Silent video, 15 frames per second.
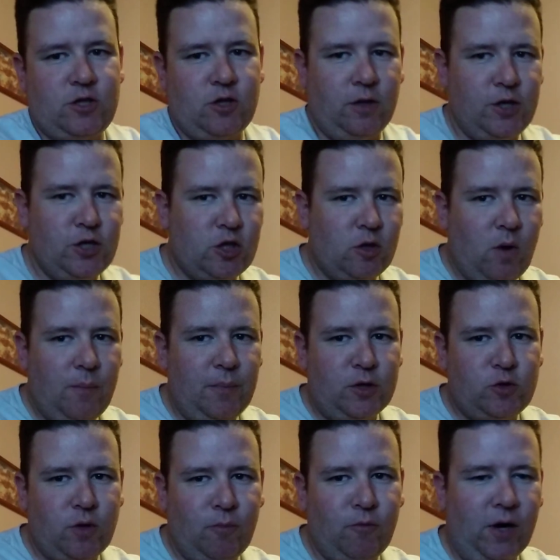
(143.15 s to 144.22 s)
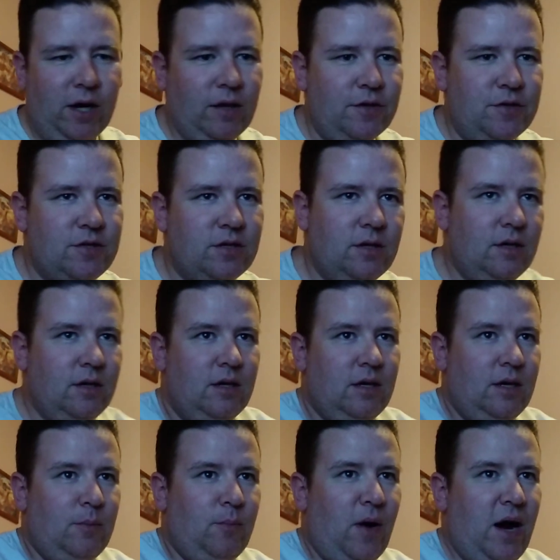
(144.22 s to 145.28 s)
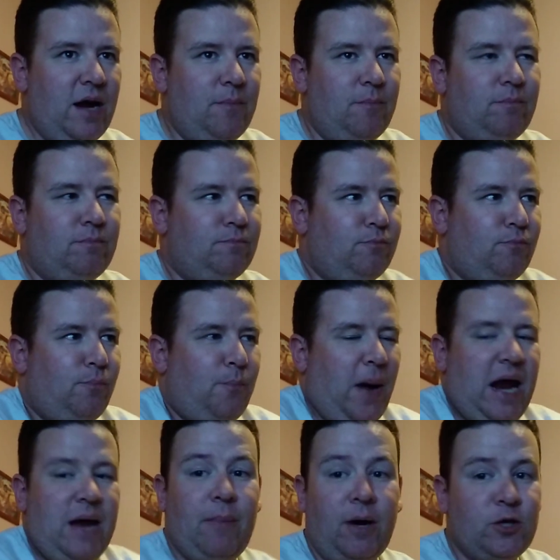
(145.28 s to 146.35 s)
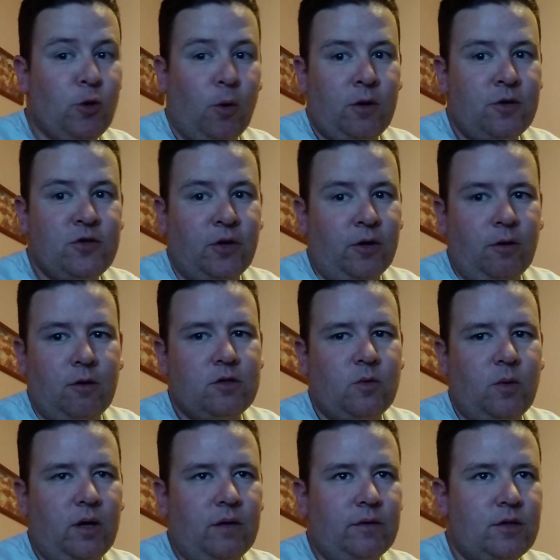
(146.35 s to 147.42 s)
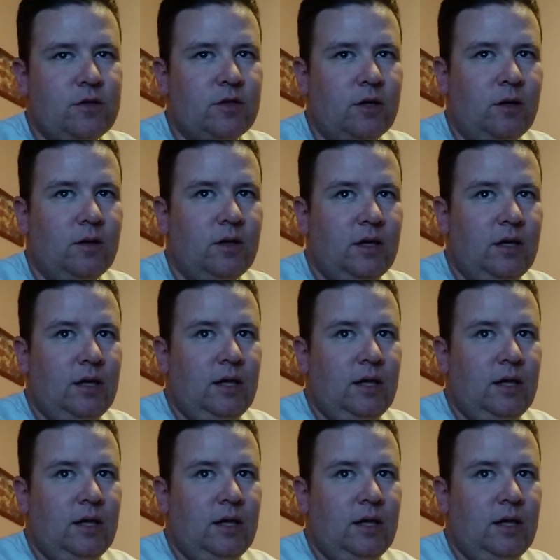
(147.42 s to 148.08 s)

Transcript: So they show up at Trump rallies, probably paid by George Soros or whatever. So